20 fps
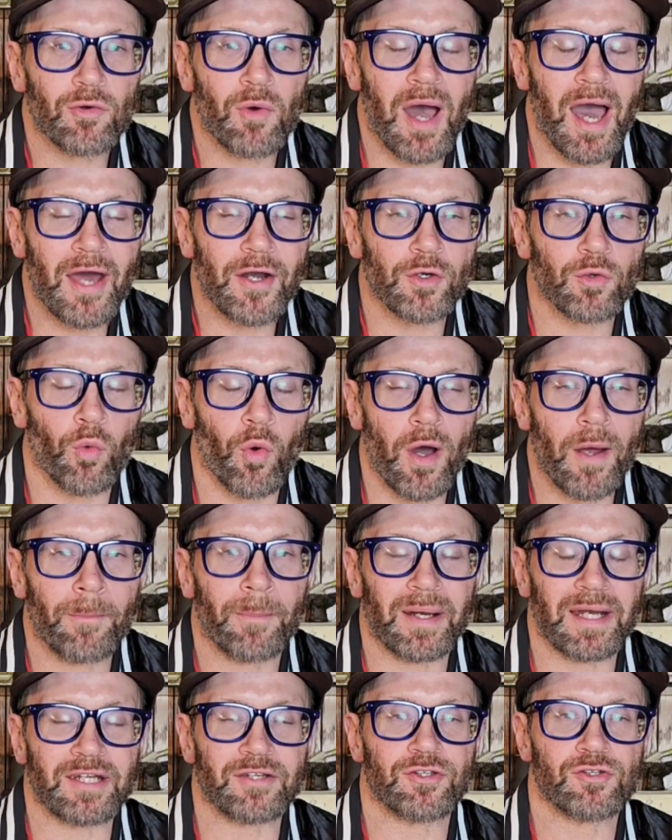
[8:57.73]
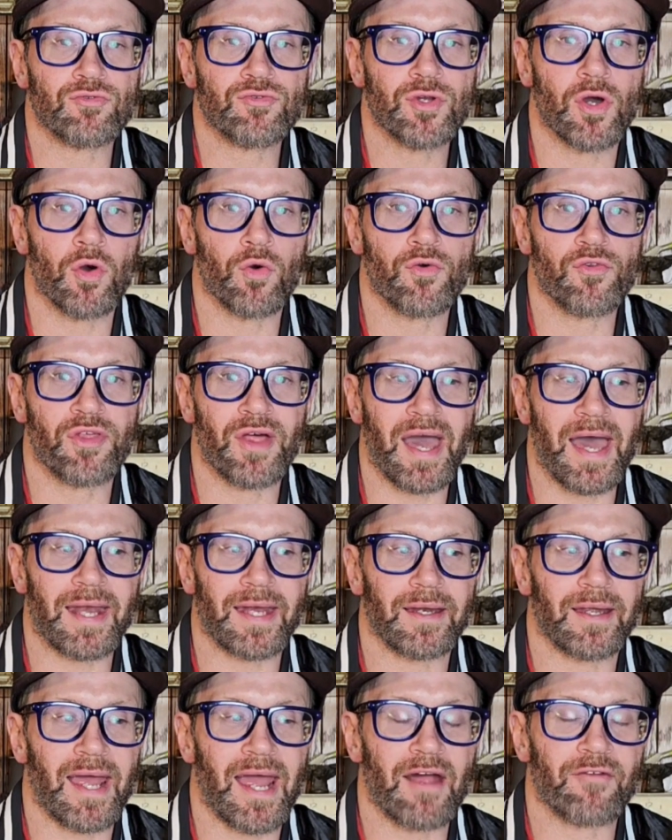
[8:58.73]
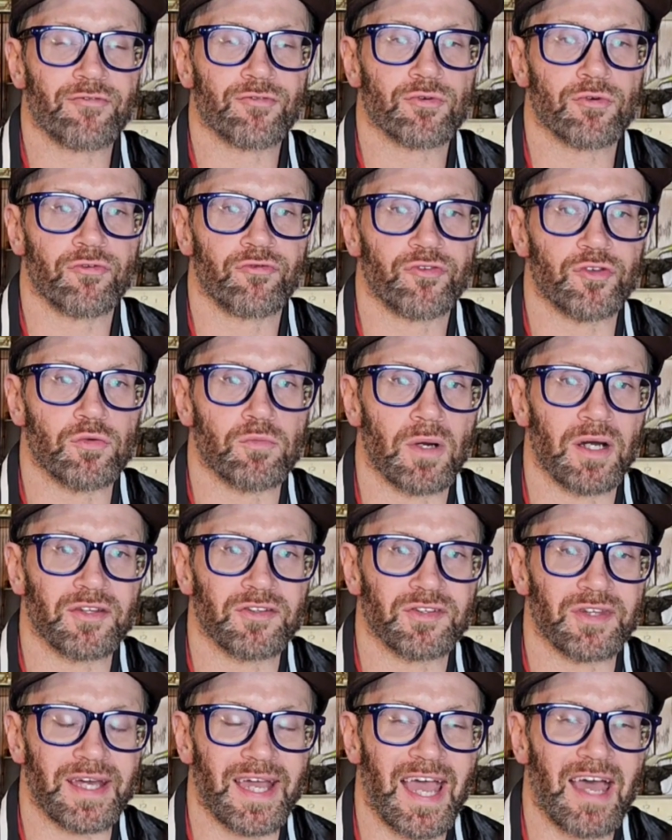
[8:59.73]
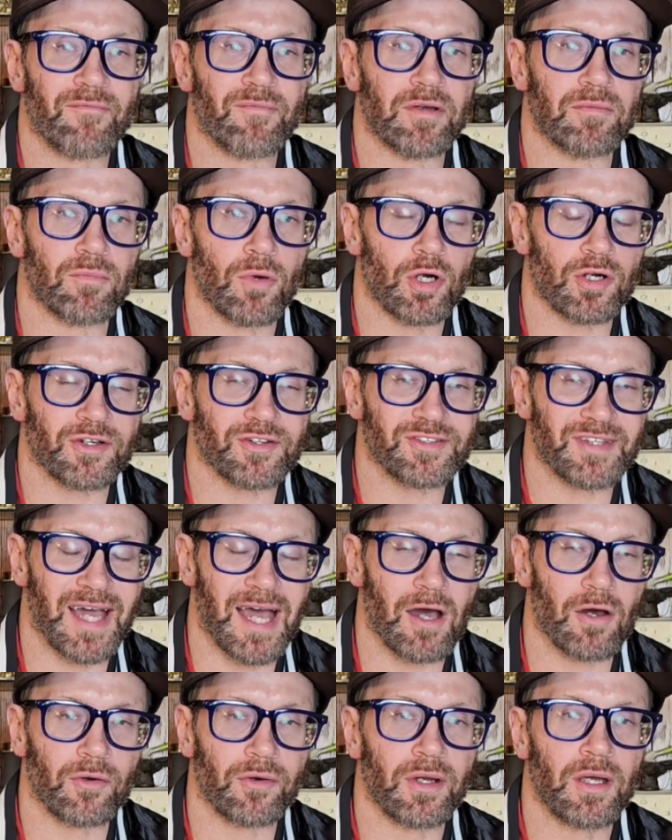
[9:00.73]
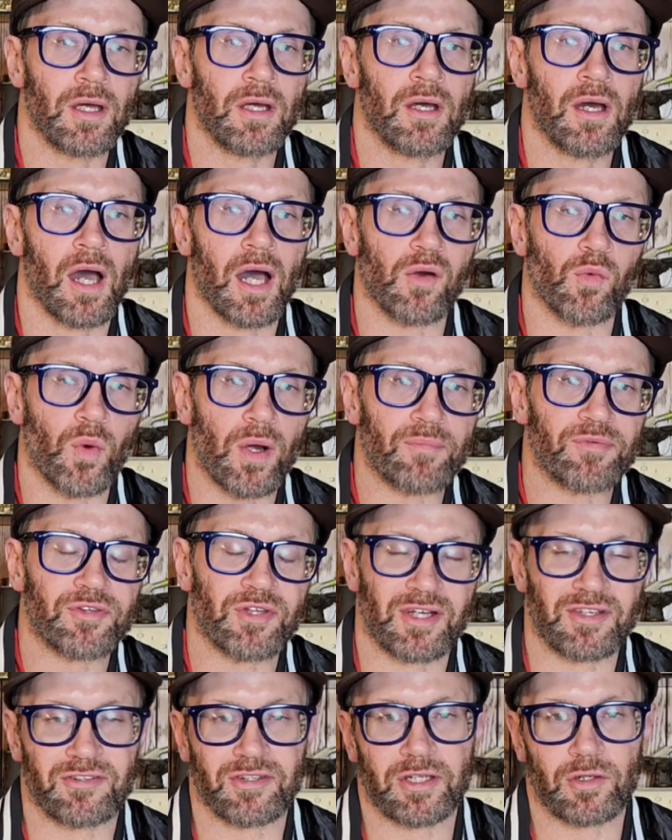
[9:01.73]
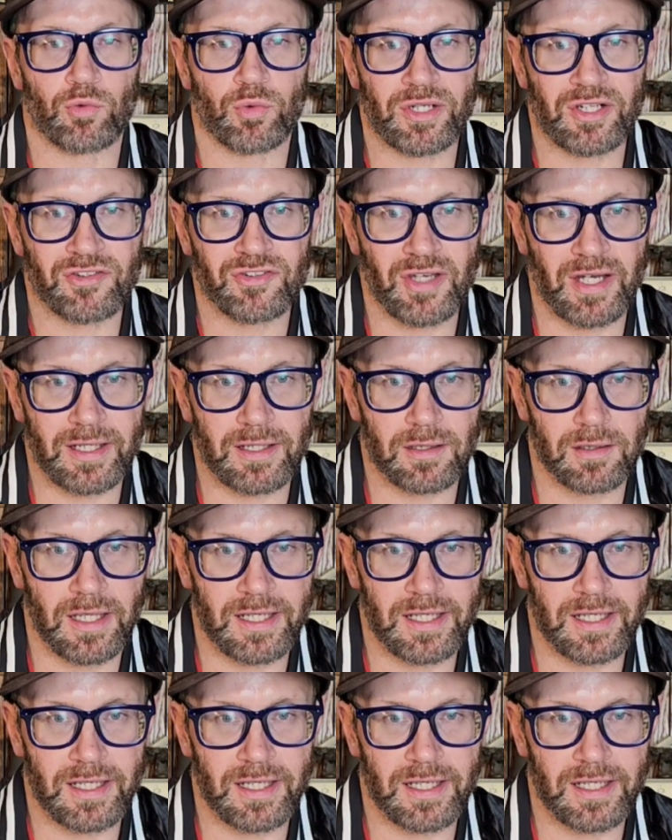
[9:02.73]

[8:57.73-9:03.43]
so hot or what, but I do know that after a few months they have been marked down on websites like Ringside